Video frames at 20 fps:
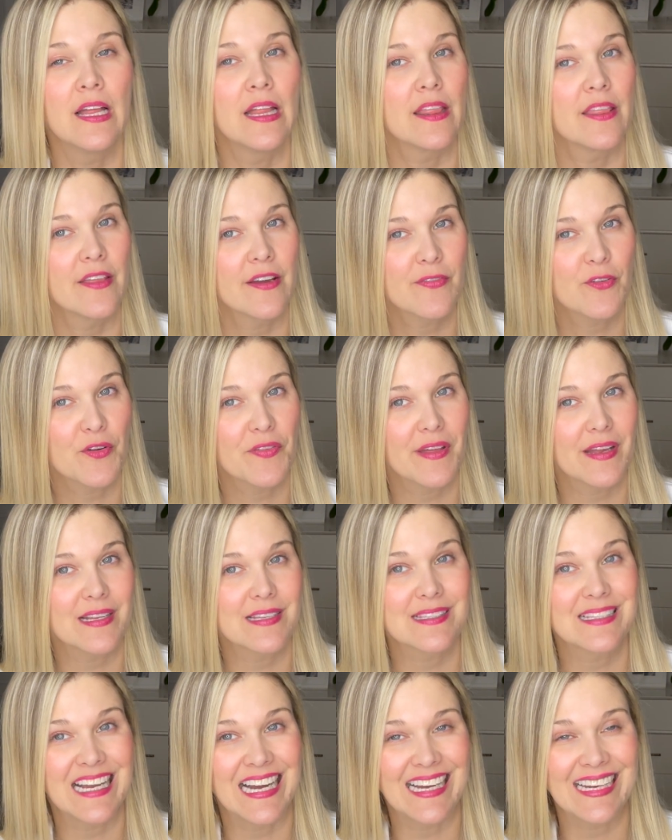Therefore, that is
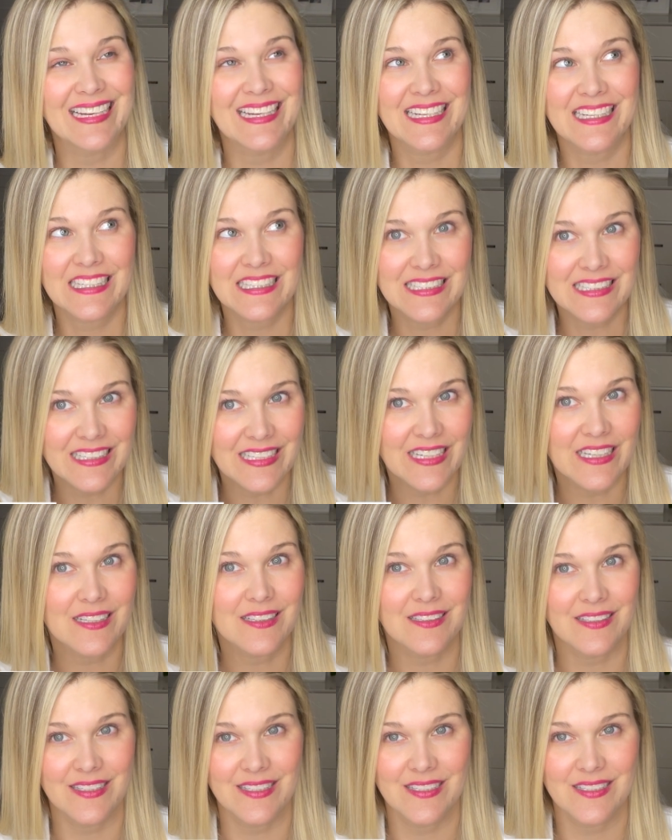not
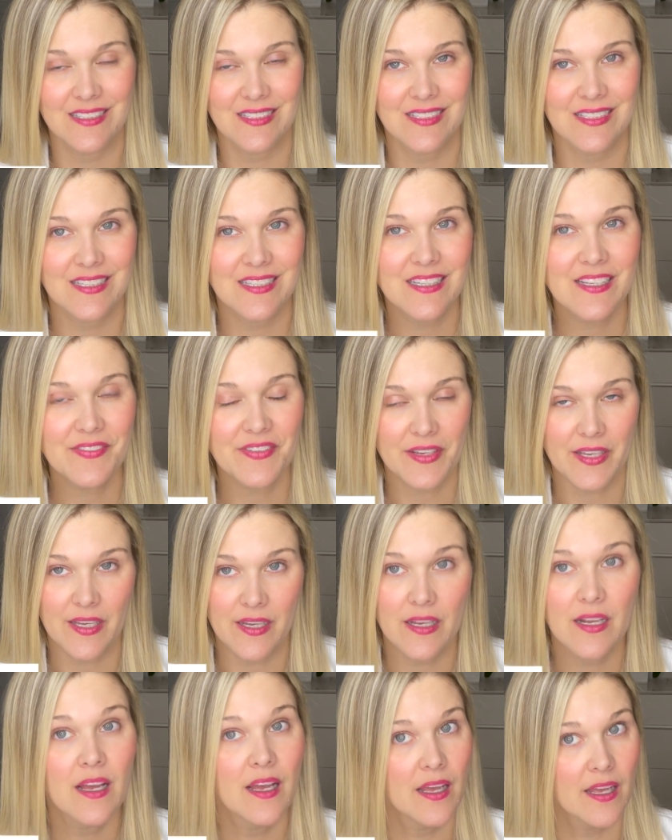clinically significant.